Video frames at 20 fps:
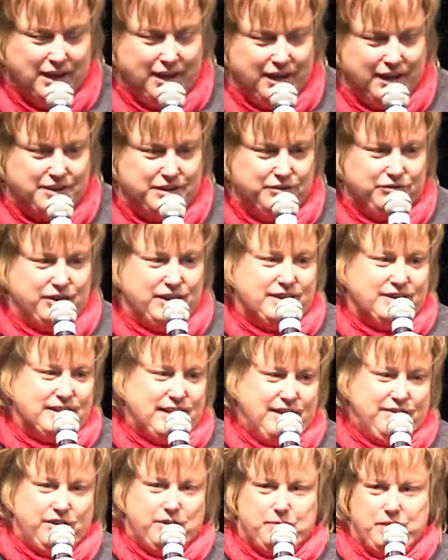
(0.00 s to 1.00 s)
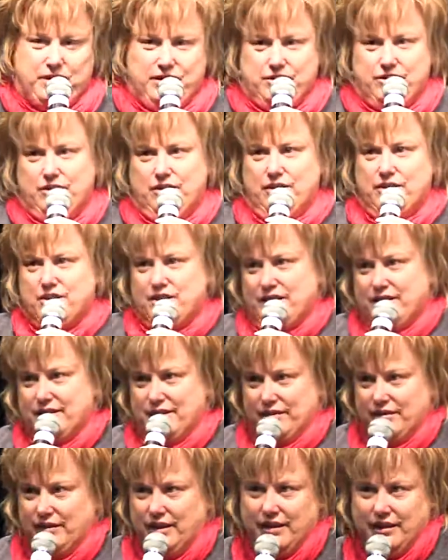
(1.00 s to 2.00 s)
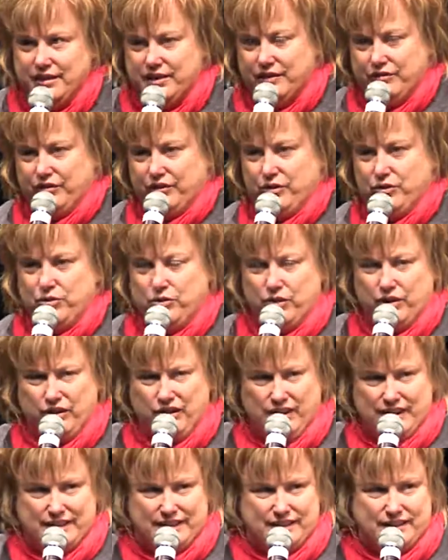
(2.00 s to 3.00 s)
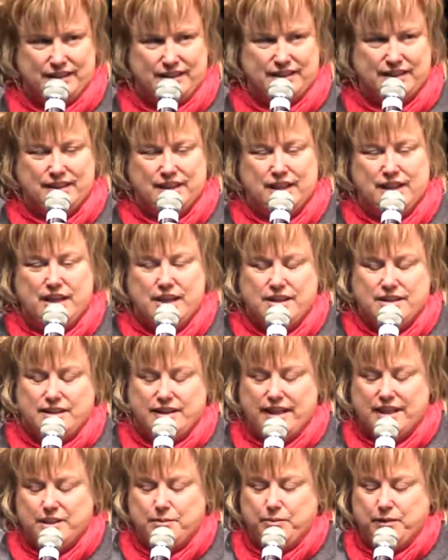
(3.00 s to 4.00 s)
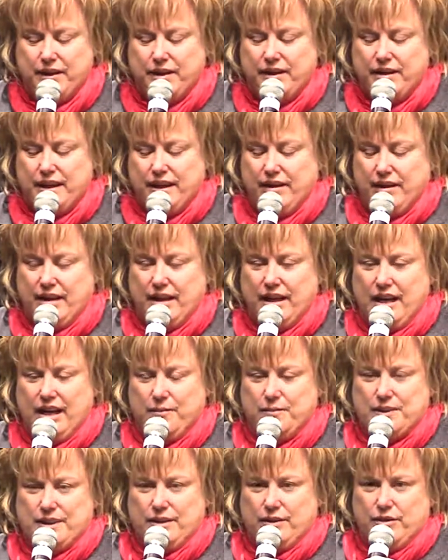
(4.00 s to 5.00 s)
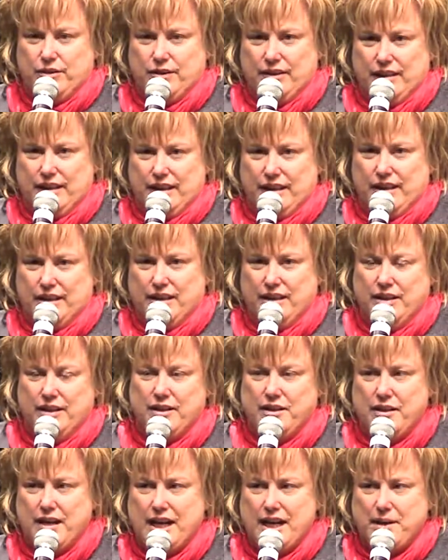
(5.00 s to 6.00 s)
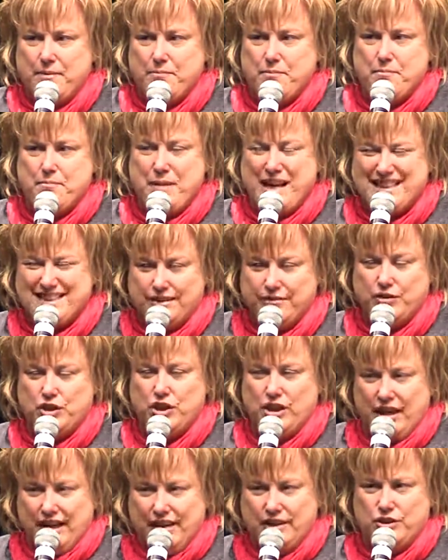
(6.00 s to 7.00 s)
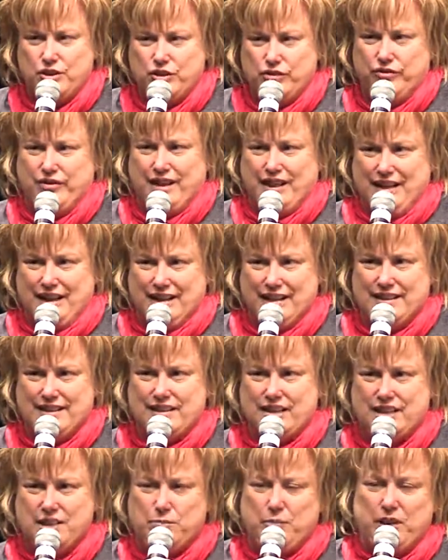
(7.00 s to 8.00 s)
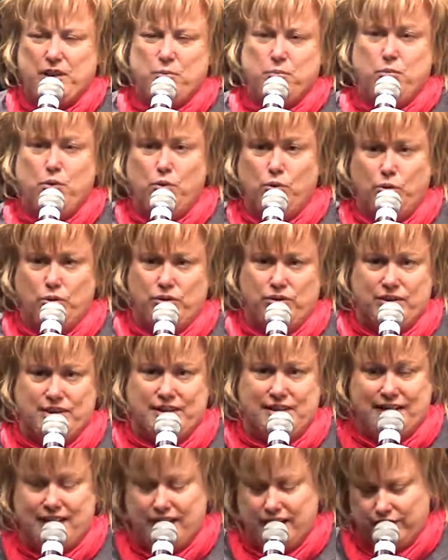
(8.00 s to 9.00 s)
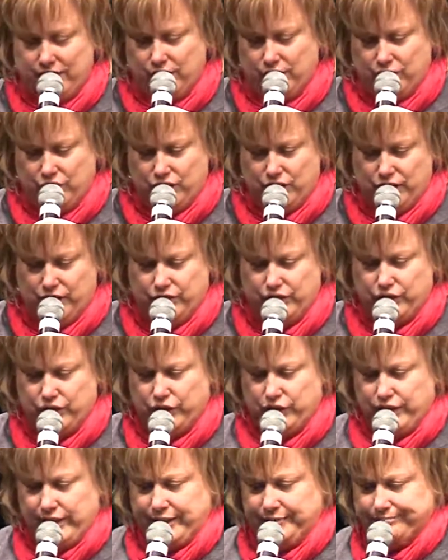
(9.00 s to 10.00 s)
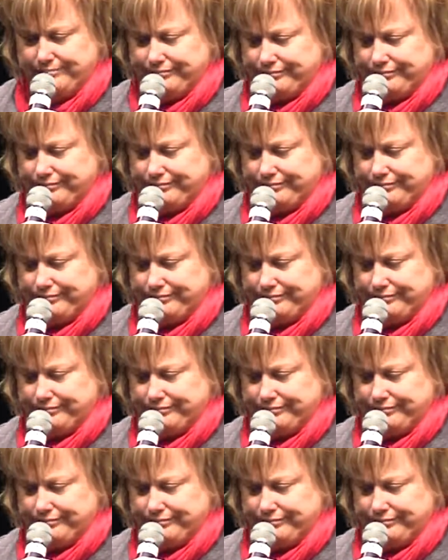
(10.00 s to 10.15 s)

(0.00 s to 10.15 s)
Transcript: and different saving methodologies and different organisers. So that's been another absolutely massive change for us that's been important in that evolutionary journey.